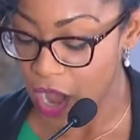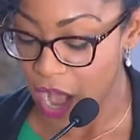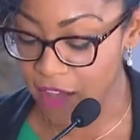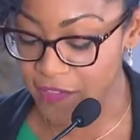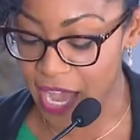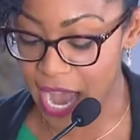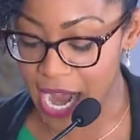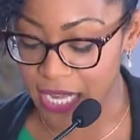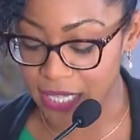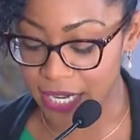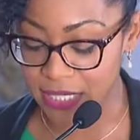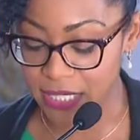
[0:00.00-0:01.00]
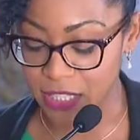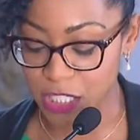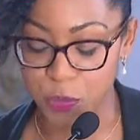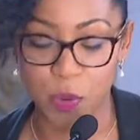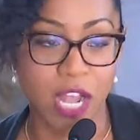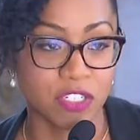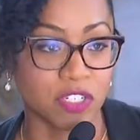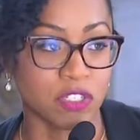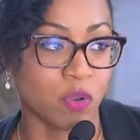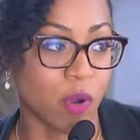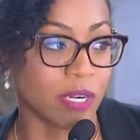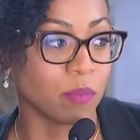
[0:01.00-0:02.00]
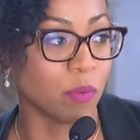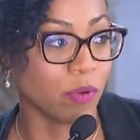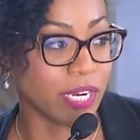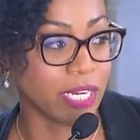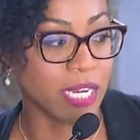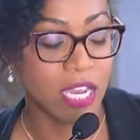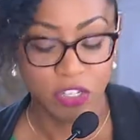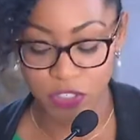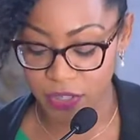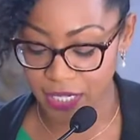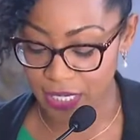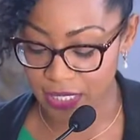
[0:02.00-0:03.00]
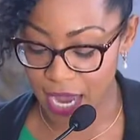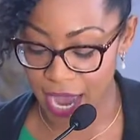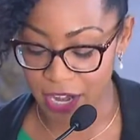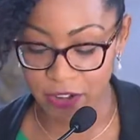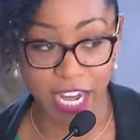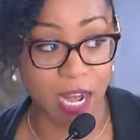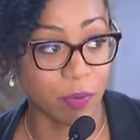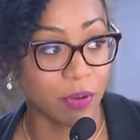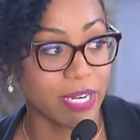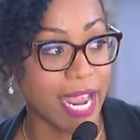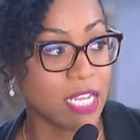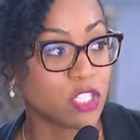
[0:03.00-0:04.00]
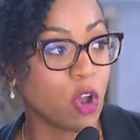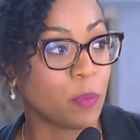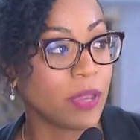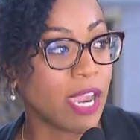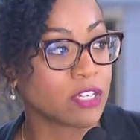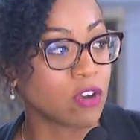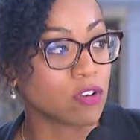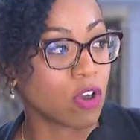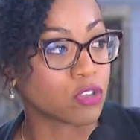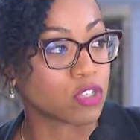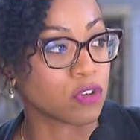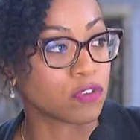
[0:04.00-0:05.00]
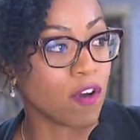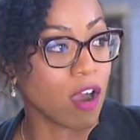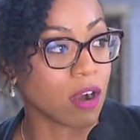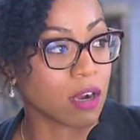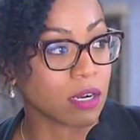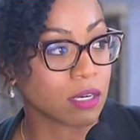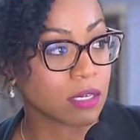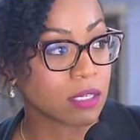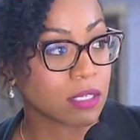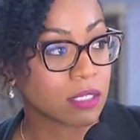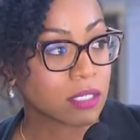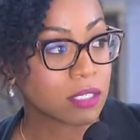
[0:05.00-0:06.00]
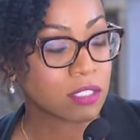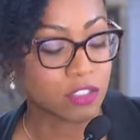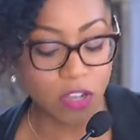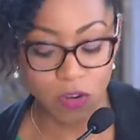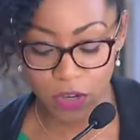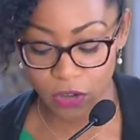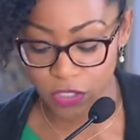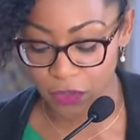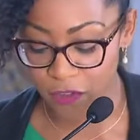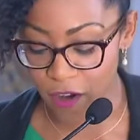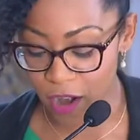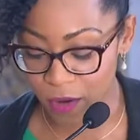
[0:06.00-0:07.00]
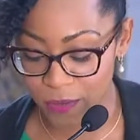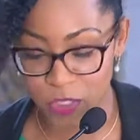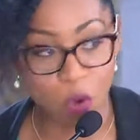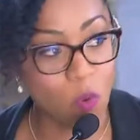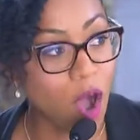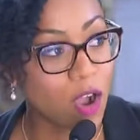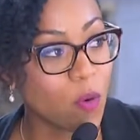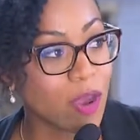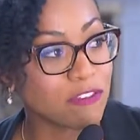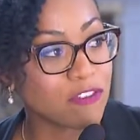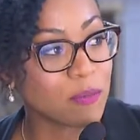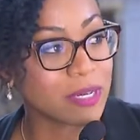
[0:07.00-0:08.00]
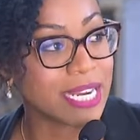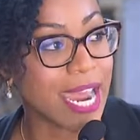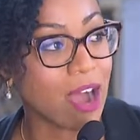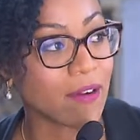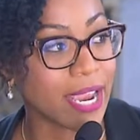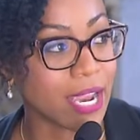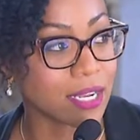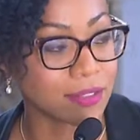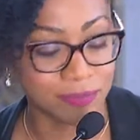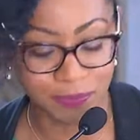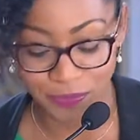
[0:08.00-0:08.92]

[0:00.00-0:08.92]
of the highlights that this project is going to bring to the entire neighborhood. Ann Topier, don't go too far. Don't go too far. Don't walk away from me now, Ann.